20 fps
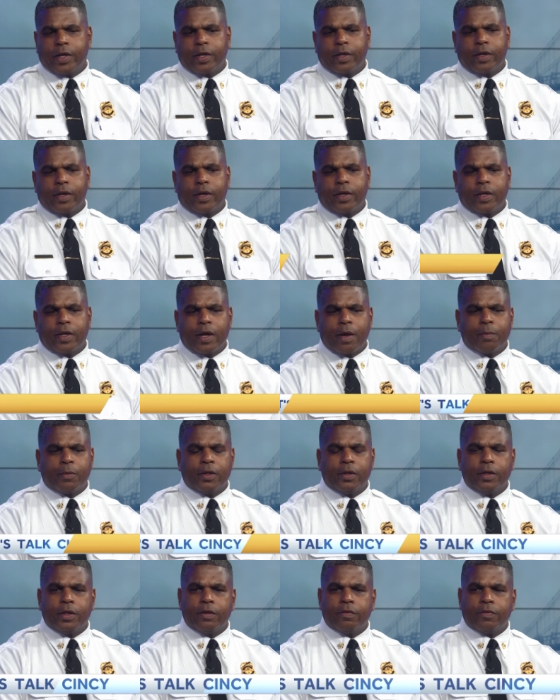and, and I
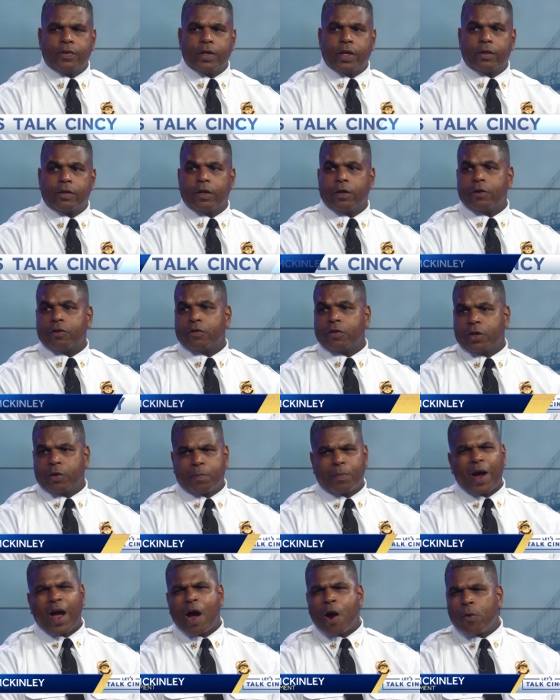believe that there's their
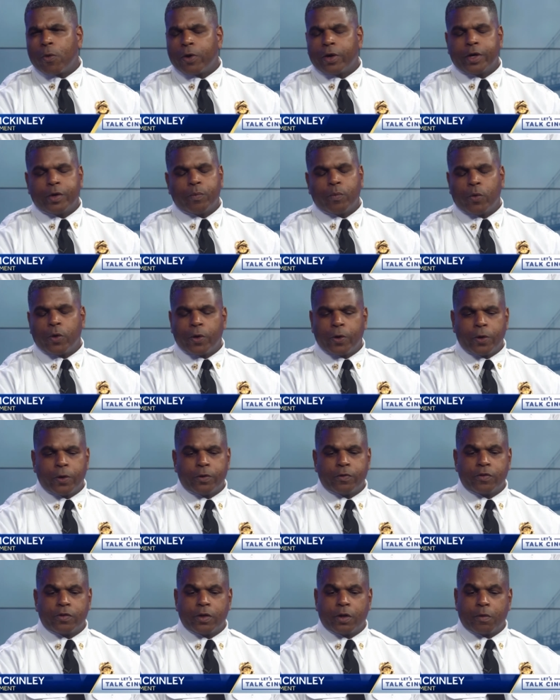power in
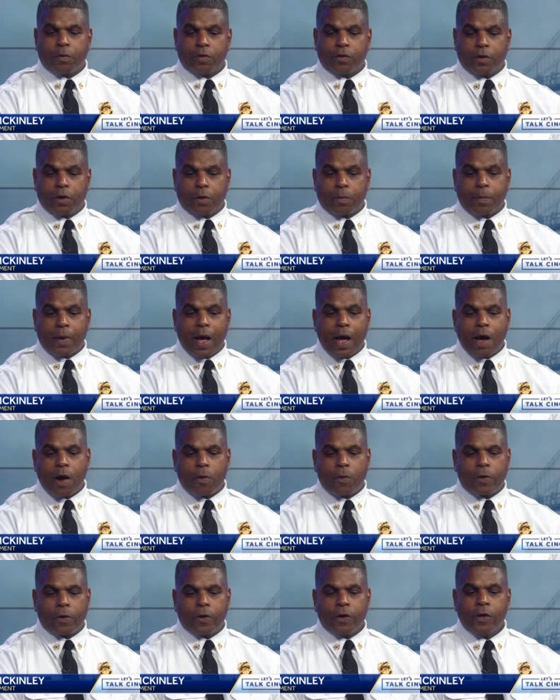words, their their
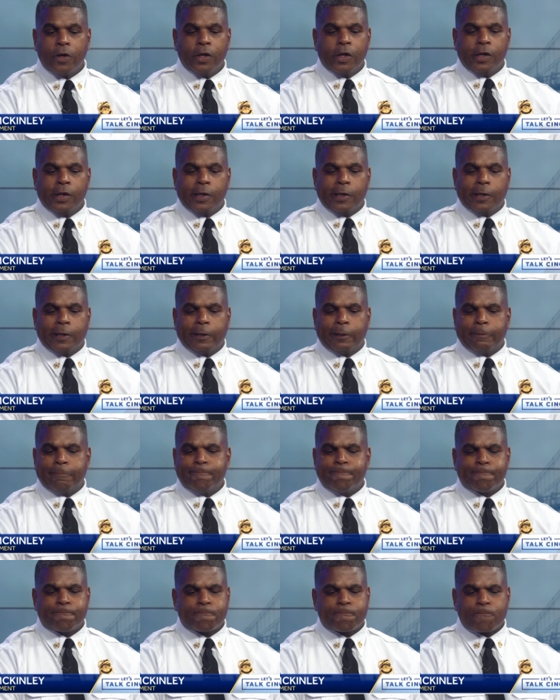power
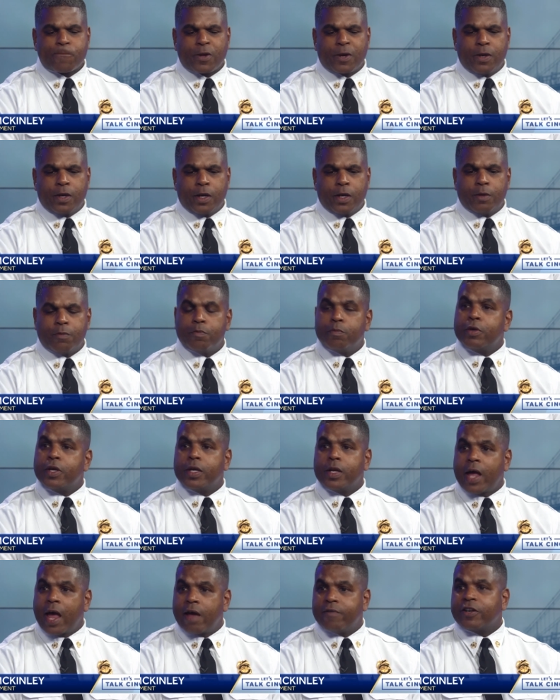um, in
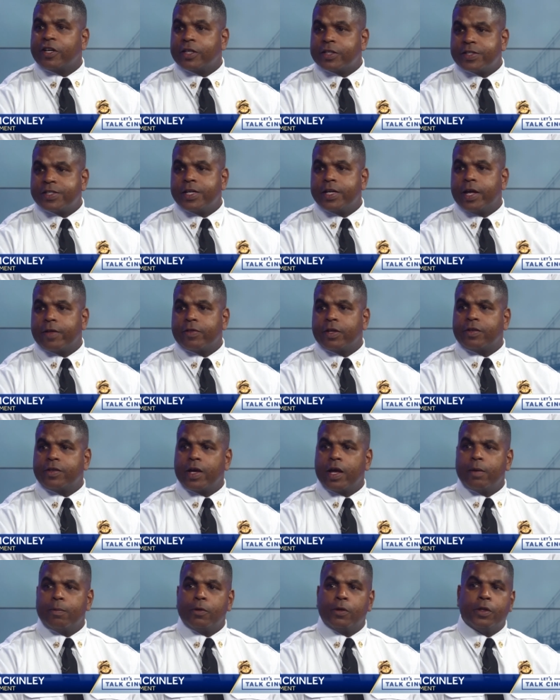being having a seat at the
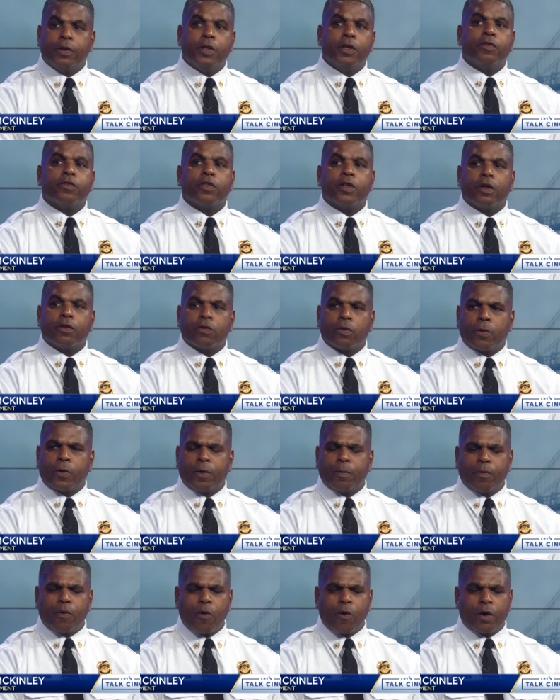table, and these things are
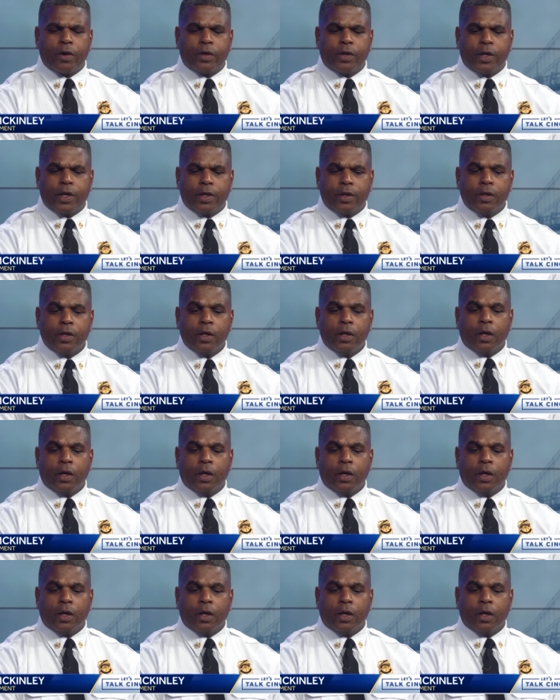important. And